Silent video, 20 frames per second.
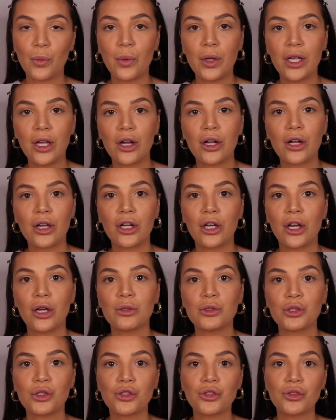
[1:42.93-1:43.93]
We are gonna
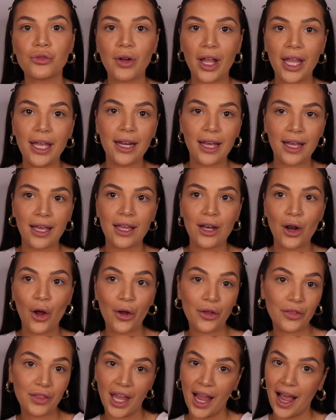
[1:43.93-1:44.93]
go straight in
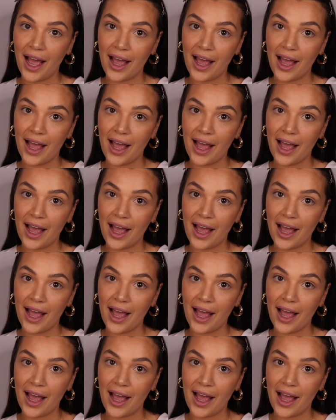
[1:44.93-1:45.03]
on the